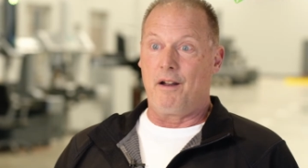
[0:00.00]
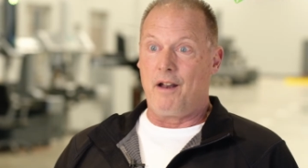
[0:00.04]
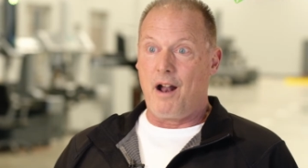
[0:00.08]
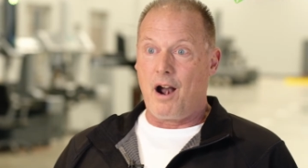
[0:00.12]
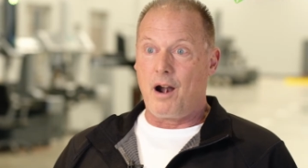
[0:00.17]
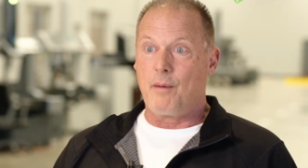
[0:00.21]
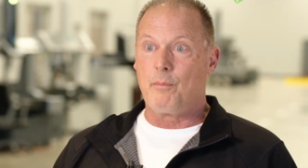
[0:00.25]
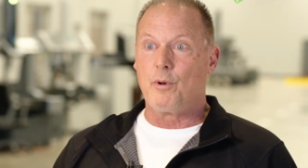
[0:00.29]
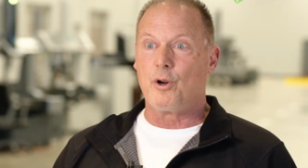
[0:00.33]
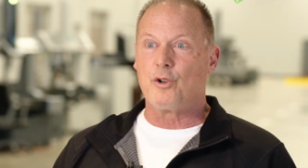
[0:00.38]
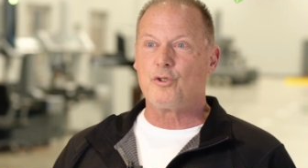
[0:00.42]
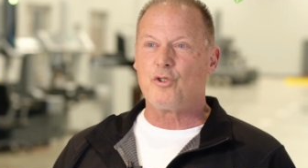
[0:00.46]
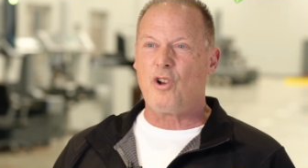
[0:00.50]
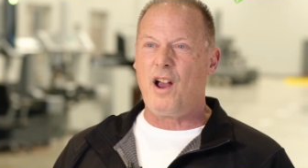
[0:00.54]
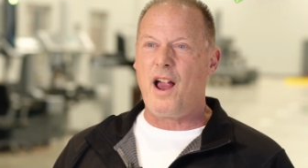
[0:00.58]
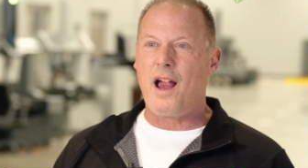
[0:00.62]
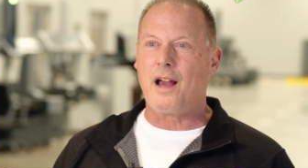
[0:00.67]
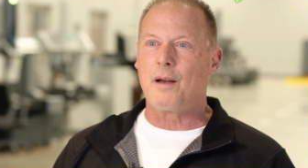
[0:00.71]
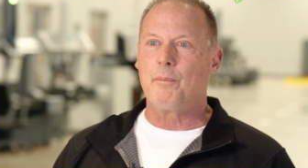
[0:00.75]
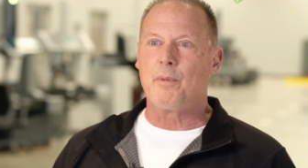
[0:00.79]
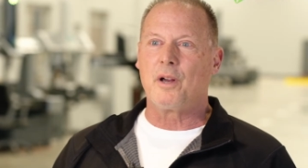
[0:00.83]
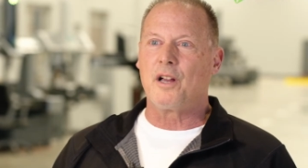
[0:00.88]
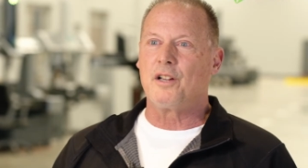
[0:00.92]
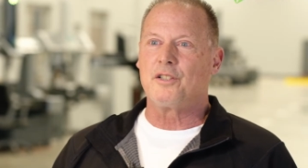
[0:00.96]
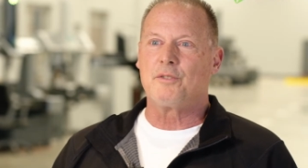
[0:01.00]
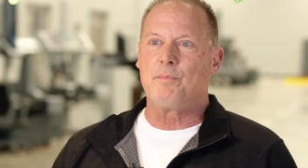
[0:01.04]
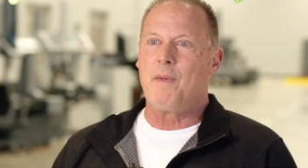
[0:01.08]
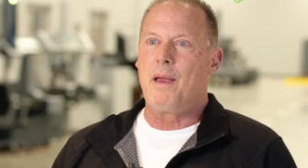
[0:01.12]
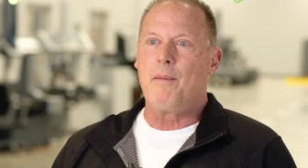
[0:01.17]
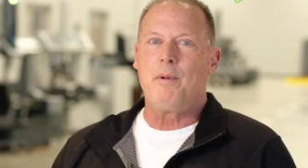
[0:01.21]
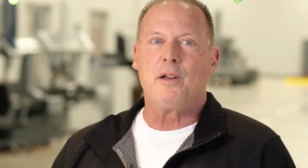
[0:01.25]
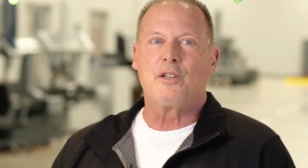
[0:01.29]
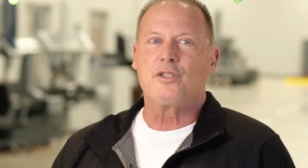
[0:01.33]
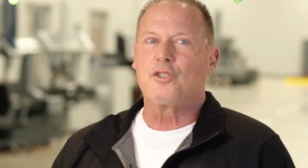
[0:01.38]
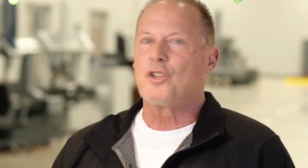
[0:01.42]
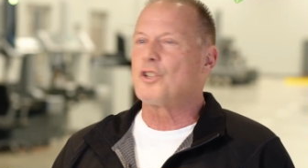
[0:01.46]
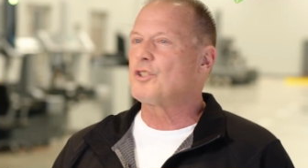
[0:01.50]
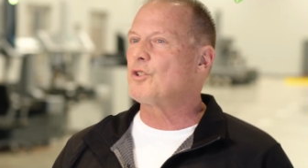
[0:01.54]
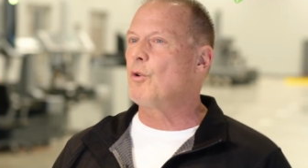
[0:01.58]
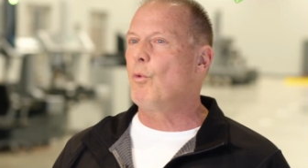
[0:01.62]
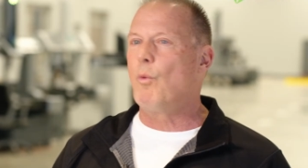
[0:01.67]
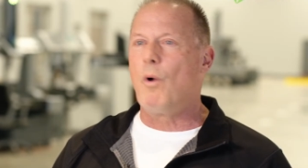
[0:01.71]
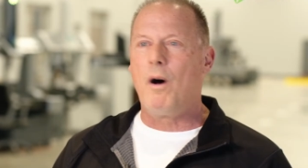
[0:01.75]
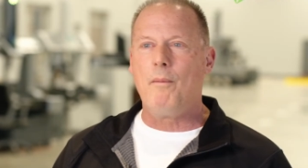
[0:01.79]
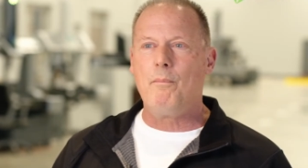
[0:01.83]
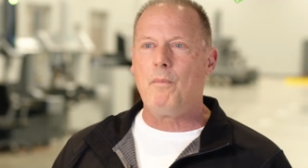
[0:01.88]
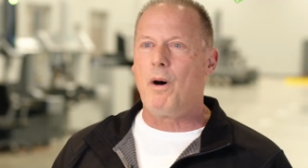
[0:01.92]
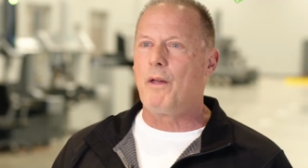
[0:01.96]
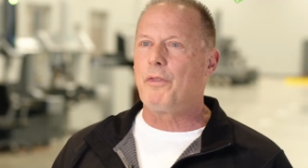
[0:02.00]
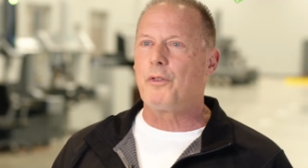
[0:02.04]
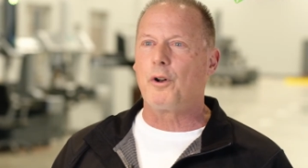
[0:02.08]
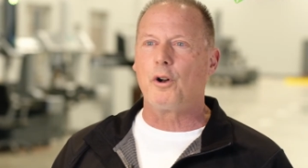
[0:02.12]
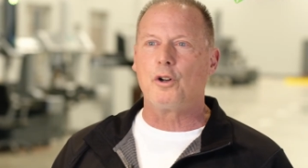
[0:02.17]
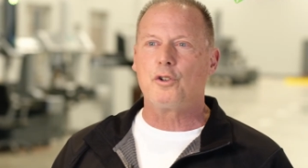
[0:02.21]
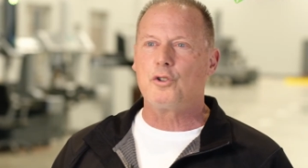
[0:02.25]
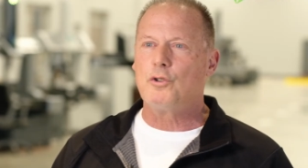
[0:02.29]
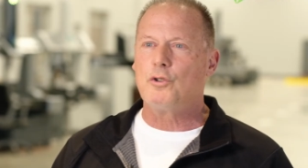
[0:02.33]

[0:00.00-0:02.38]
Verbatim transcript: an armor tracker because maybe it's just a one month or a